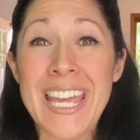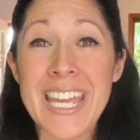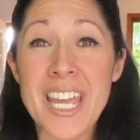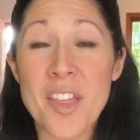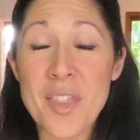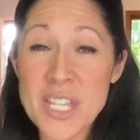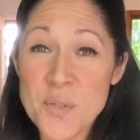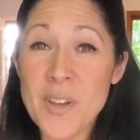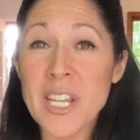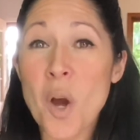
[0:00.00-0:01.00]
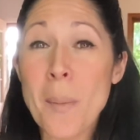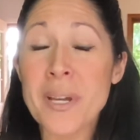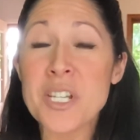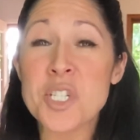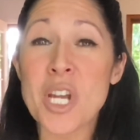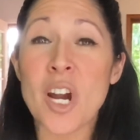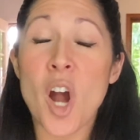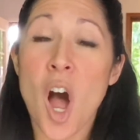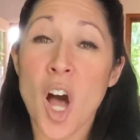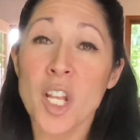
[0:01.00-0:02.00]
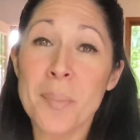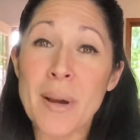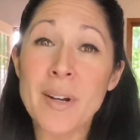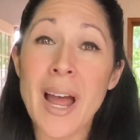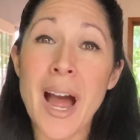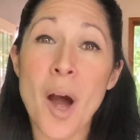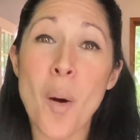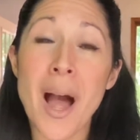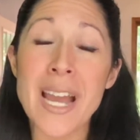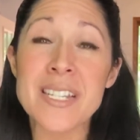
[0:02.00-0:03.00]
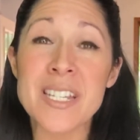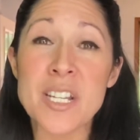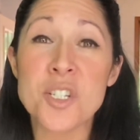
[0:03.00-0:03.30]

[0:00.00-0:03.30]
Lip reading: In this video, I'm going to share all about how I teach